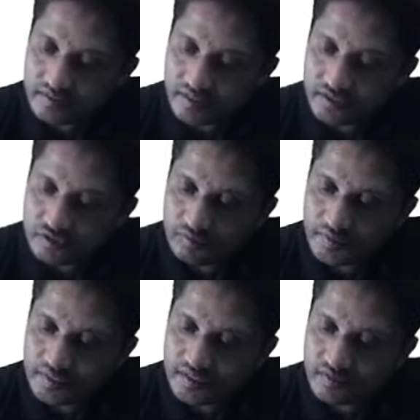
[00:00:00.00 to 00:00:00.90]
That is
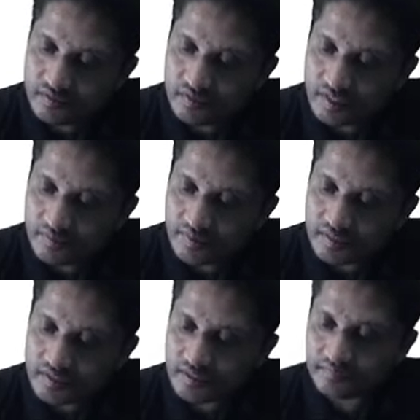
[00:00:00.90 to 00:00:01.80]
2B is equal to A
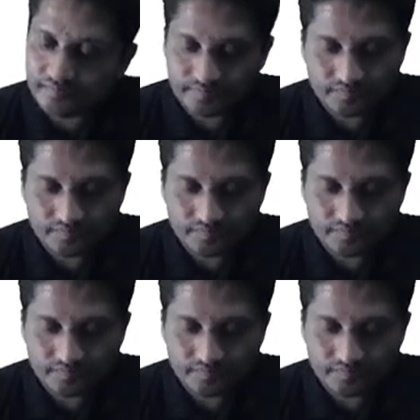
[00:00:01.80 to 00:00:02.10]
plus C.